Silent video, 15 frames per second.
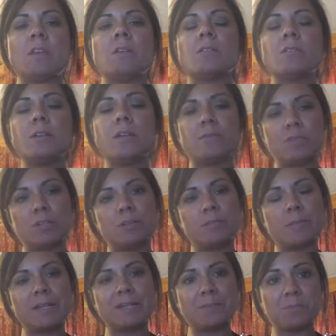Good afternoon.
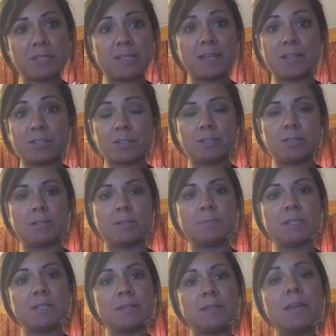My name is Tasha
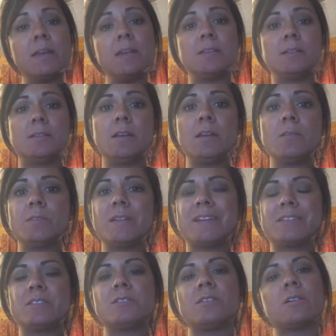Tipton. Today I would
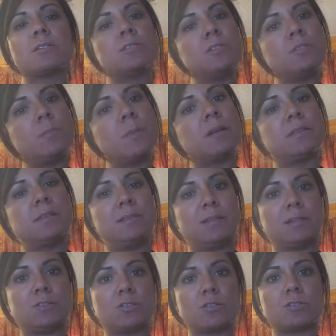like to talk to you about the
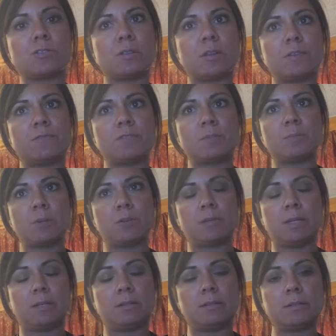dangers of smoking.